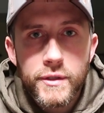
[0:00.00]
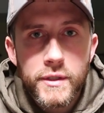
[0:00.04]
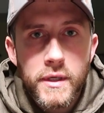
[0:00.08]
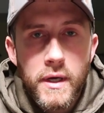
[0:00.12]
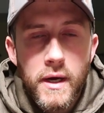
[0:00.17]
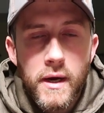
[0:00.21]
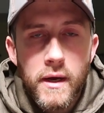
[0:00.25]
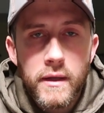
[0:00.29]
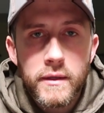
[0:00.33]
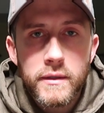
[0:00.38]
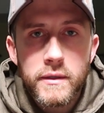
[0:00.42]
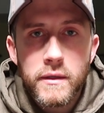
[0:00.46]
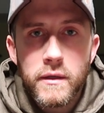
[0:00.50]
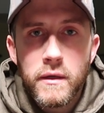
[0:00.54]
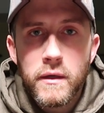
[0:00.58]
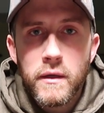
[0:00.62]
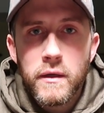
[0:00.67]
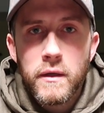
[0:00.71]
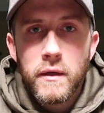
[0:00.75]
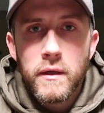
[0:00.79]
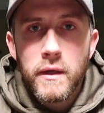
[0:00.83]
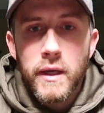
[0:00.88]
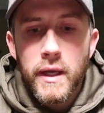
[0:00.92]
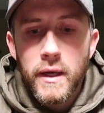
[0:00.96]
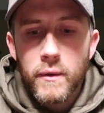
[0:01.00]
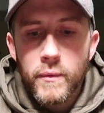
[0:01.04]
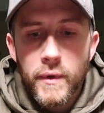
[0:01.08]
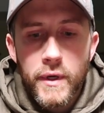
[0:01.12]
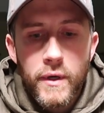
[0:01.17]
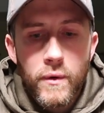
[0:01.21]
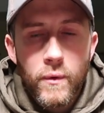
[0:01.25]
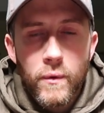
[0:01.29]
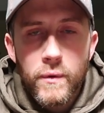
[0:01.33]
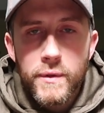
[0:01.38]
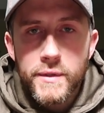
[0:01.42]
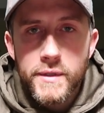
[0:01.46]
shot. It
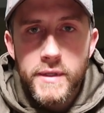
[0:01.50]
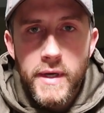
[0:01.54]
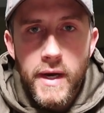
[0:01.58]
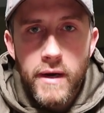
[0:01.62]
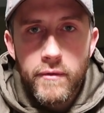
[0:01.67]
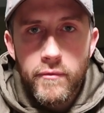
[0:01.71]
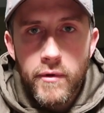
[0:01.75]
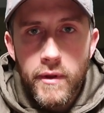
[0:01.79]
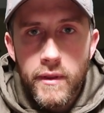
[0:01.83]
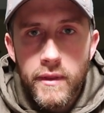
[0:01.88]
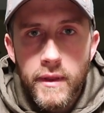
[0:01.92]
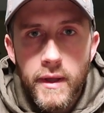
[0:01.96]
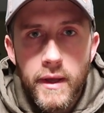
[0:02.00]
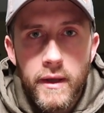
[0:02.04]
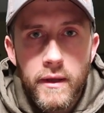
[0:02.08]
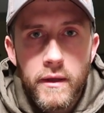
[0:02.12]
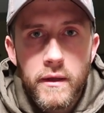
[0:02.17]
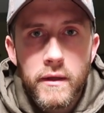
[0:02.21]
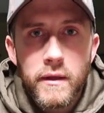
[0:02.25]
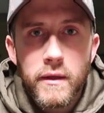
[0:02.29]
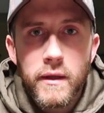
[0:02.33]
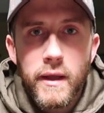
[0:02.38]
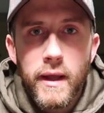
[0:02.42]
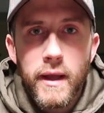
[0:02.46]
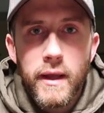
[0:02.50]
records everything